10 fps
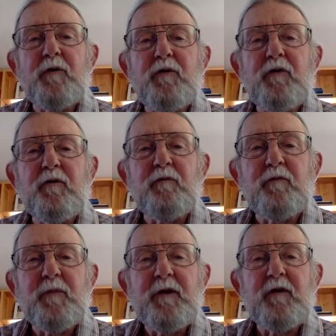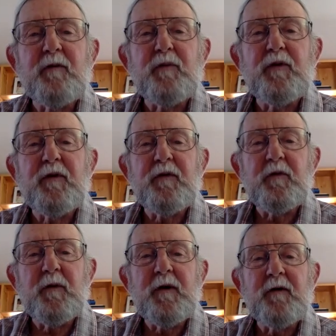dirt from there to put on the
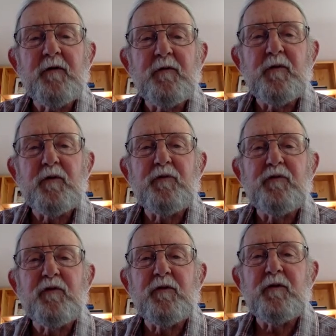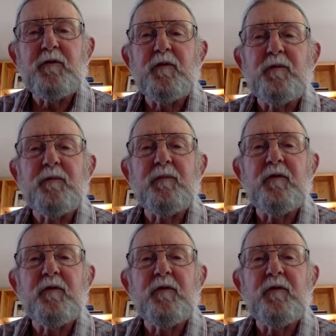crown of the road so that it will